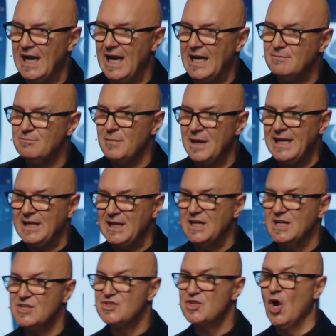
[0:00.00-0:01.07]
and made
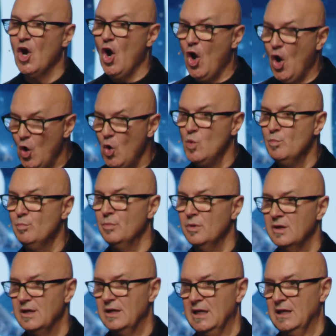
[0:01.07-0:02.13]
His home
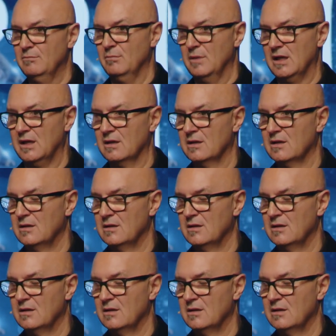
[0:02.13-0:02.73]
in me.